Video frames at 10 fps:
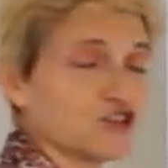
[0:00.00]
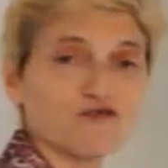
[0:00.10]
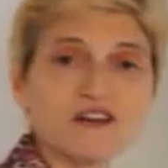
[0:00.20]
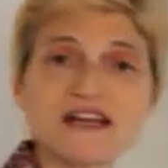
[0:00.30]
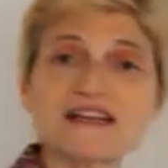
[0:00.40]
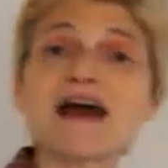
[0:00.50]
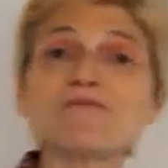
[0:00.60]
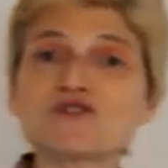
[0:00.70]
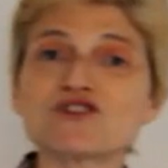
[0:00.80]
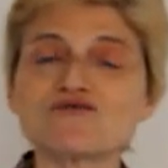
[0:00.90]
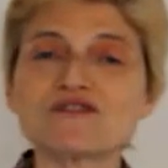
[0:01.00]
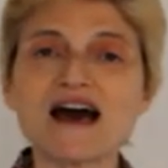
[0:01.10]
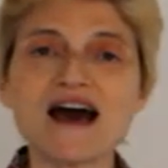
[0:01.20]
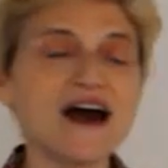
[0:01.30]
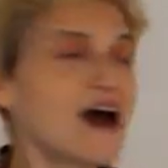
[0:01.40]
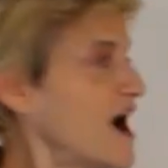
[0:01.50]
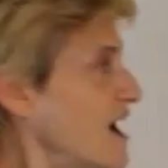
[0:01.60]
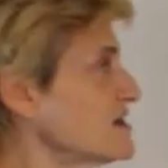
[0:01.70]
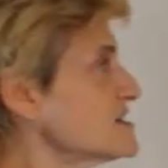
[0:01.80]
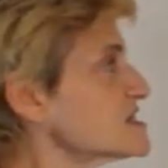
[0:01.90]
joining Neptune there.
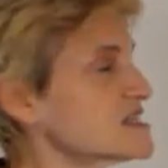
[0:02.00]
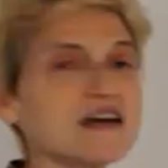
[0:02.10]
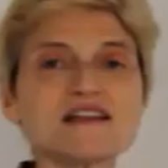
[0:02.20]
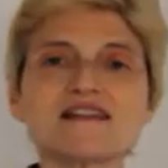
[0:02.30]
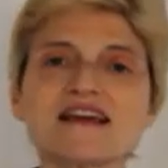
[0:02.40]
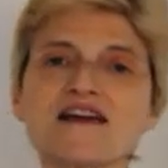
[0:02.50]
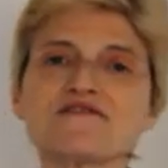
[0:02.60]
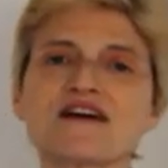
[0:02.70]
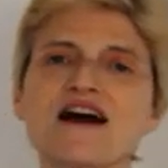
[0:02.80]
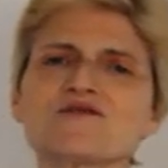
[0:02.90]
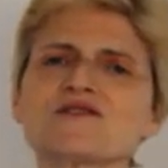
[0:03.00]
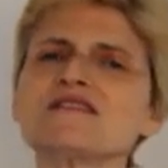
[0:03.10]
And the Sun in the 8th house,